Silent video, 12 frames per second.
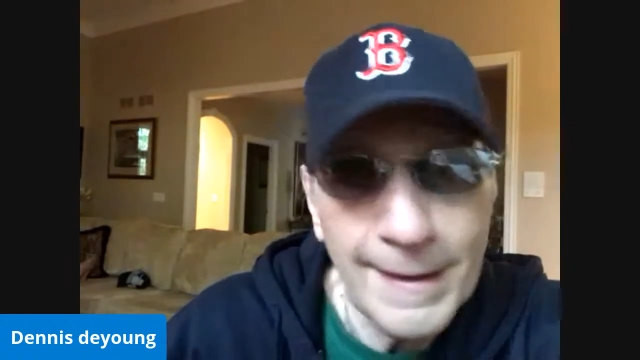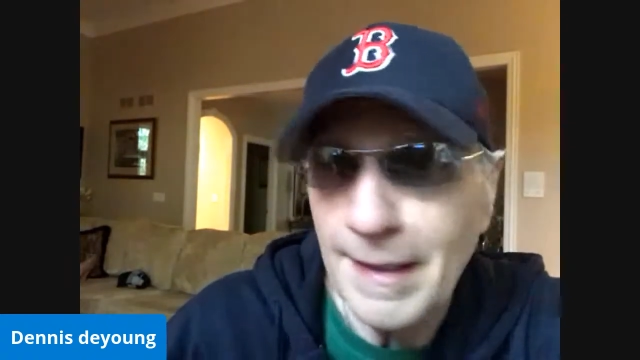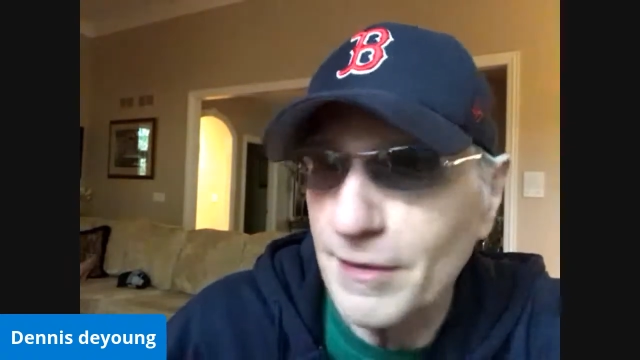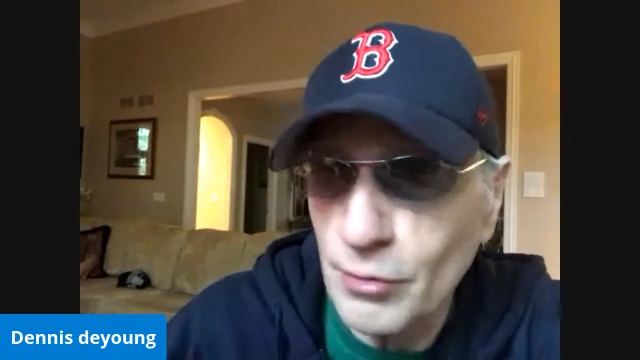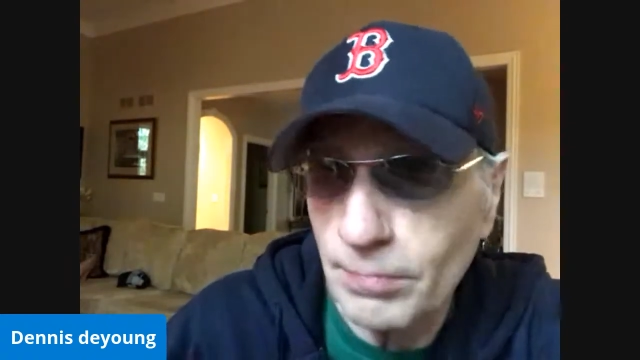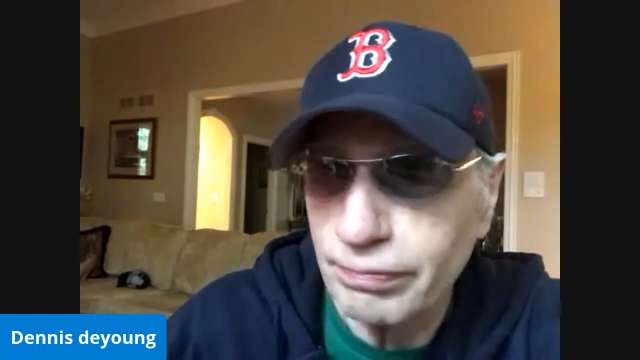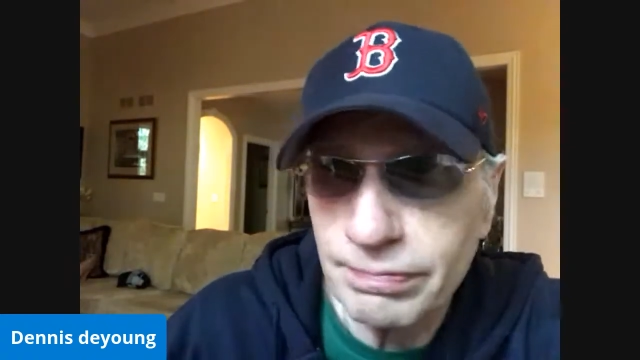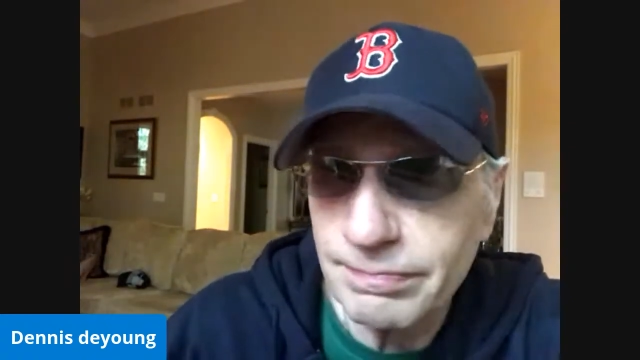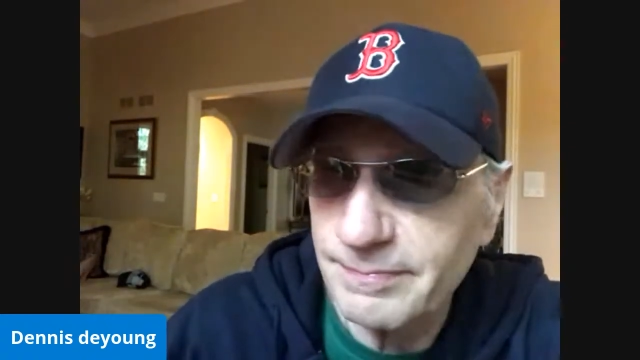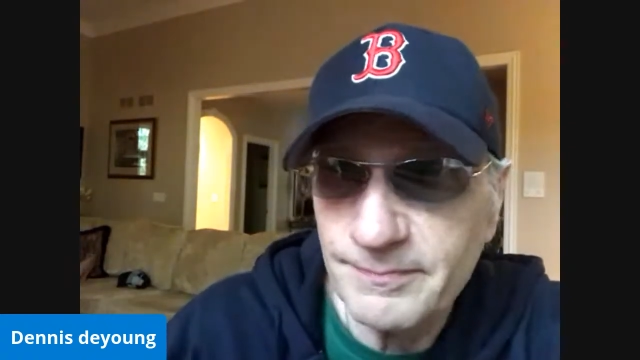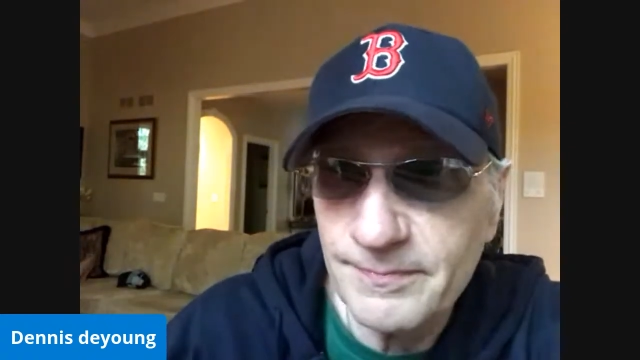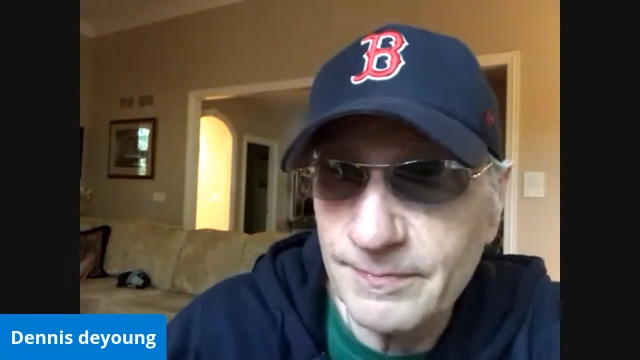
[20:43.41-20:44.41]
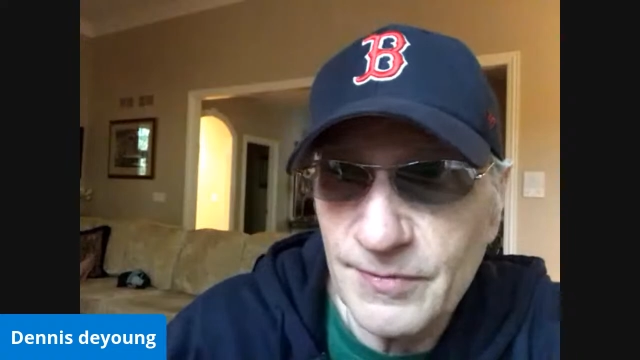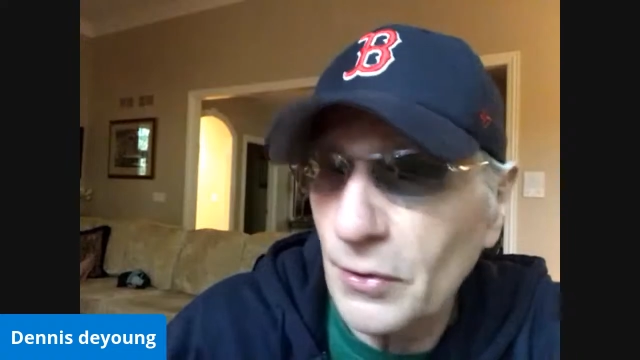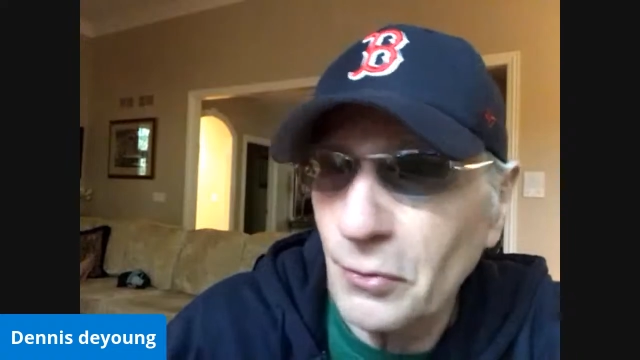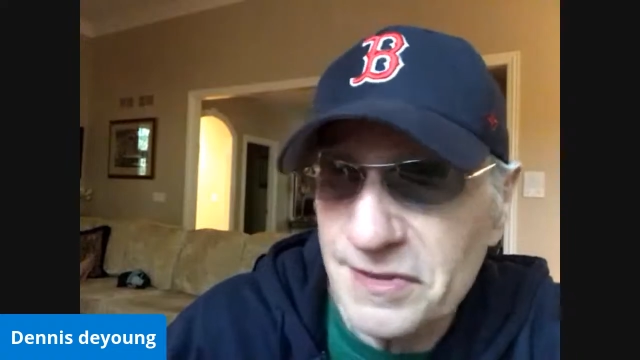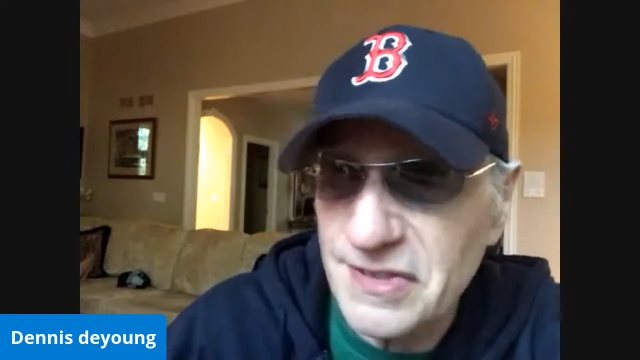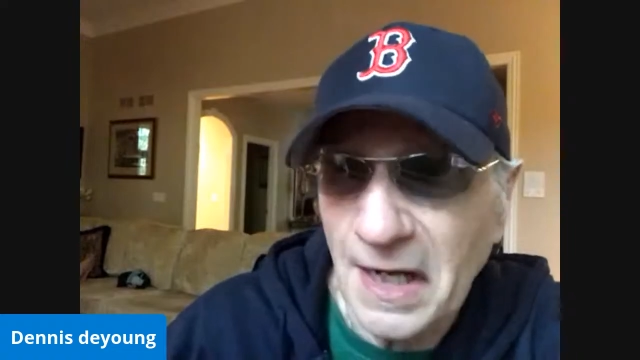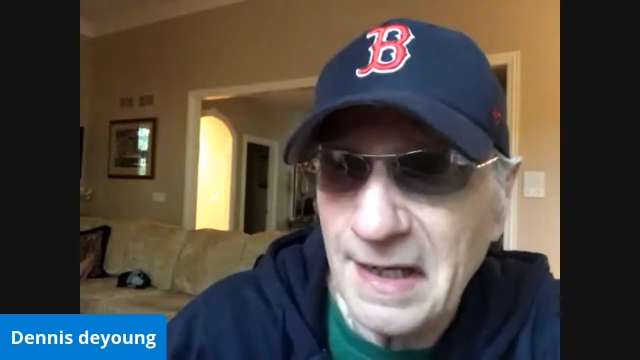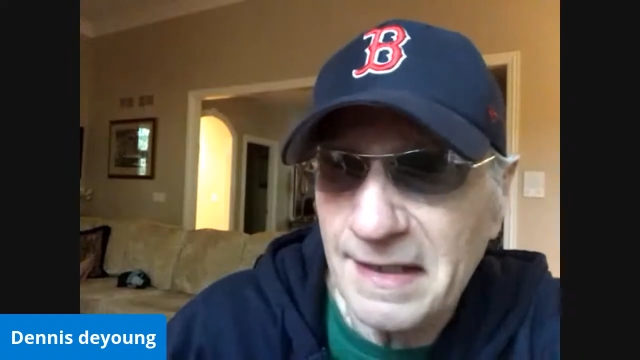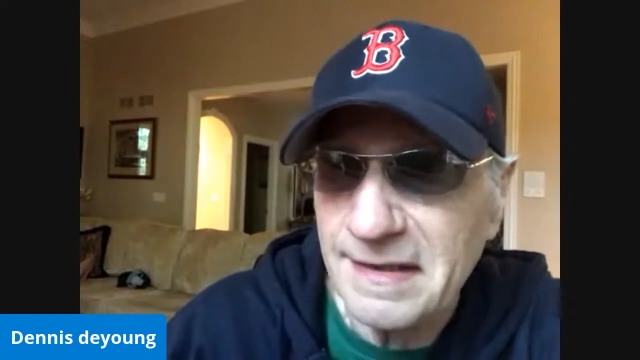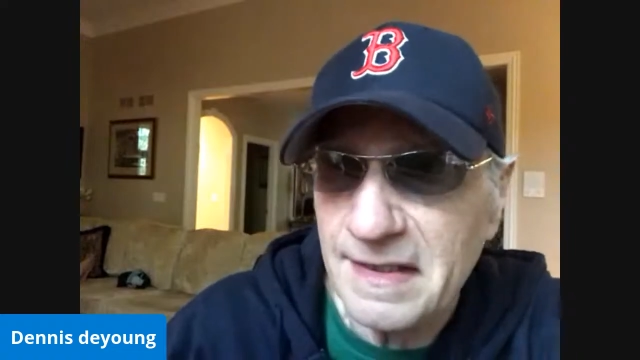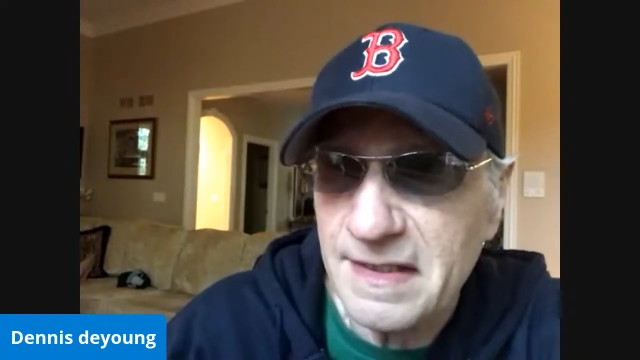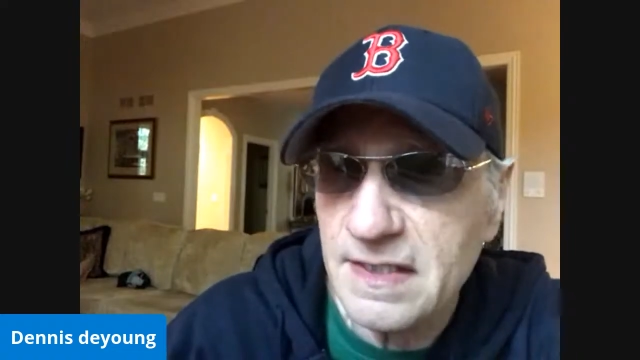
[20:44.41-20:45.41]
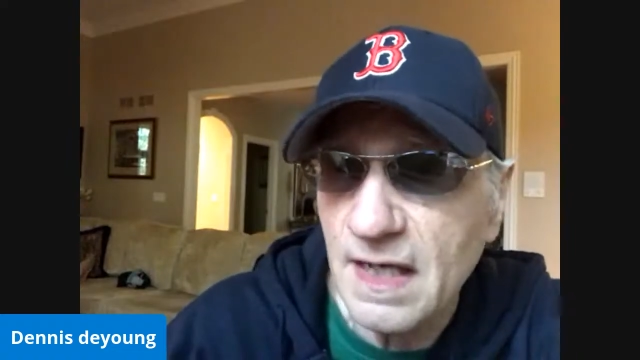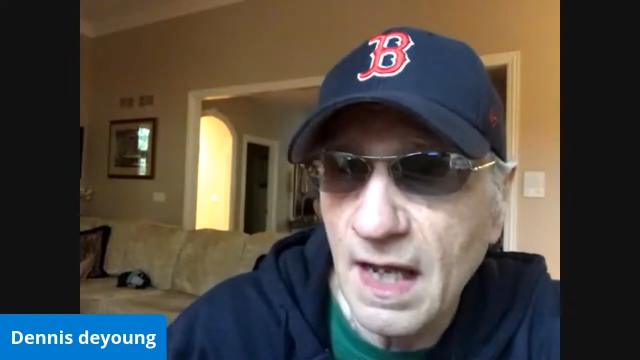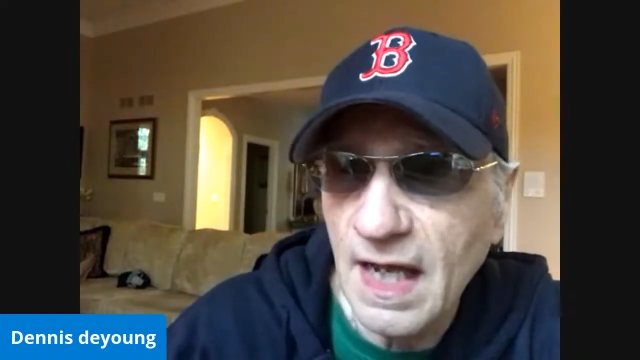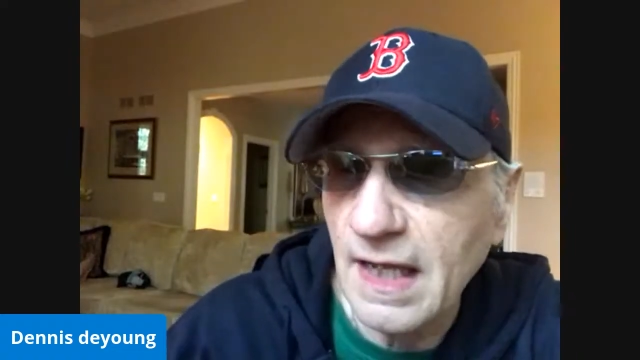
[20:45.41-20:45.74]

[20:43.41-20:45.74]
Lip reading: hey, you don't suck at this.